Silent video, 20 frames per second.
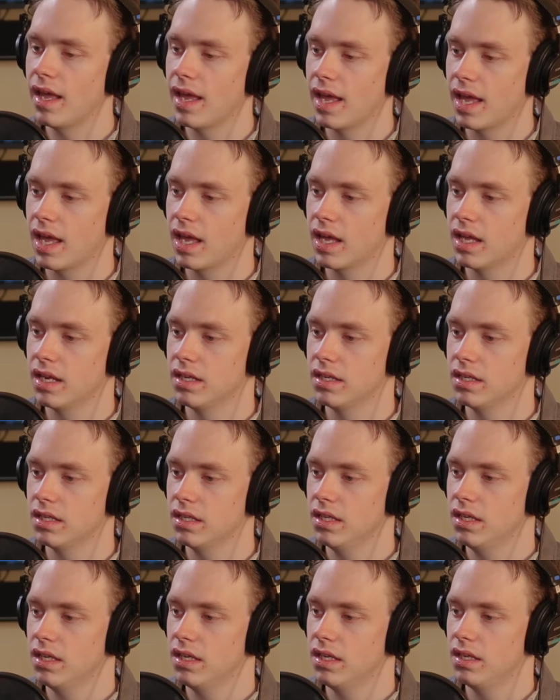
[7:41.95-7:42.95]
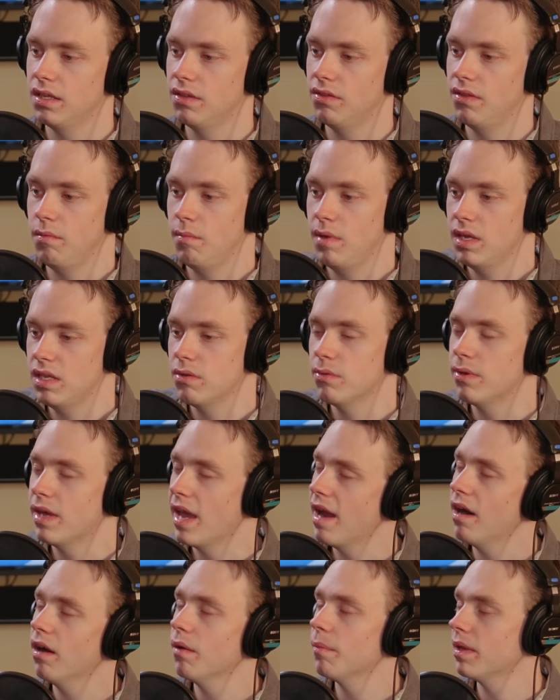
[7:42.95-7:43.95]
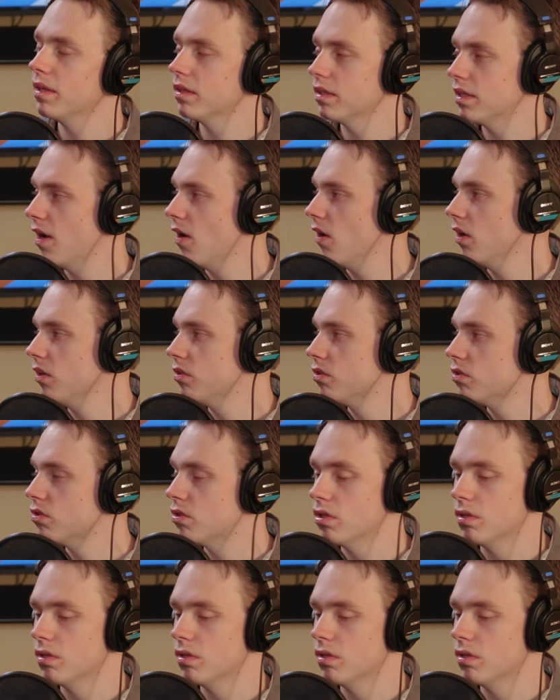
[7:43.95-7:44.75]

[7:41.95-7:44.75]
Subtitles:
And they make you care about the characters